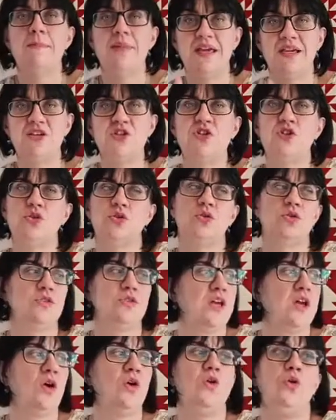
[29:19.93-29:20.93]
making
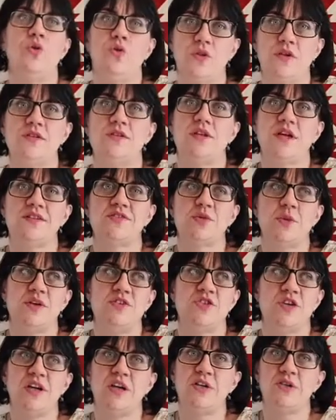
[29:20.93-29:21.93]
sure that all those half
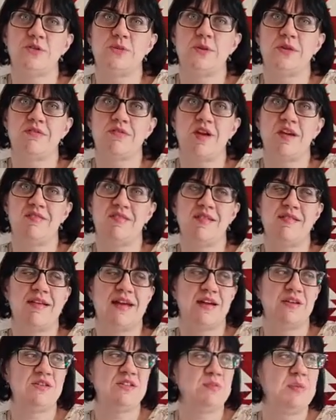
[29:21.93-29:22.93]
square triangles were the right
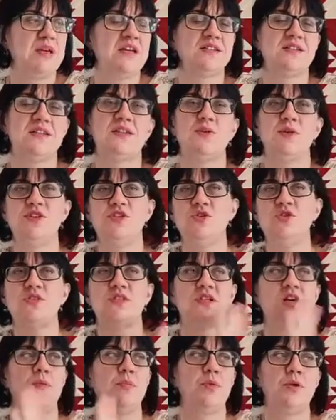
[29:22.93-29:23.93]
way around because otherwise
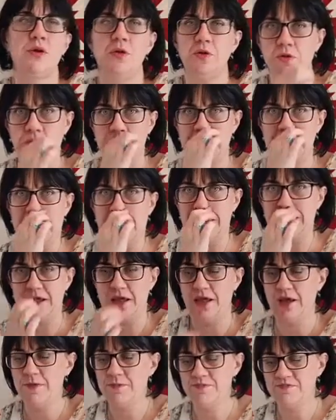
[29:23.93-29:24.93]
you'd start putting it all
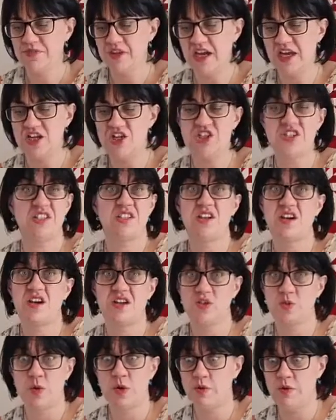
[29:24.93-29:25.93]
together and your
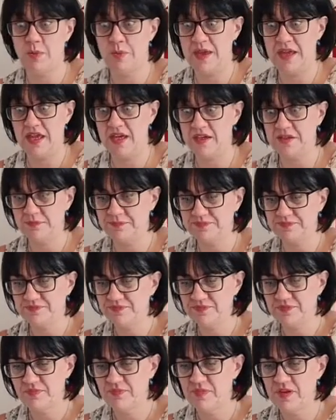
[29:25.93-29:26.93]
stars won't appear.
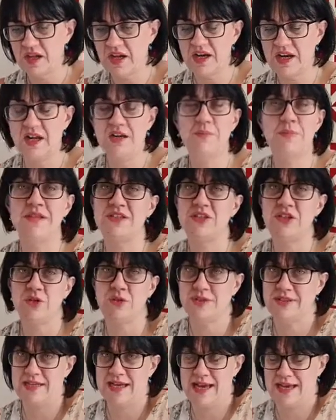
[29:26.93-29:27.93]
And I'd be
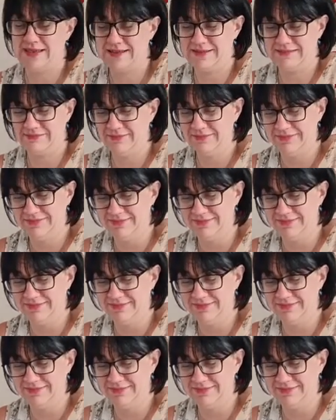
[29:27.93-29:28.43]
so sad.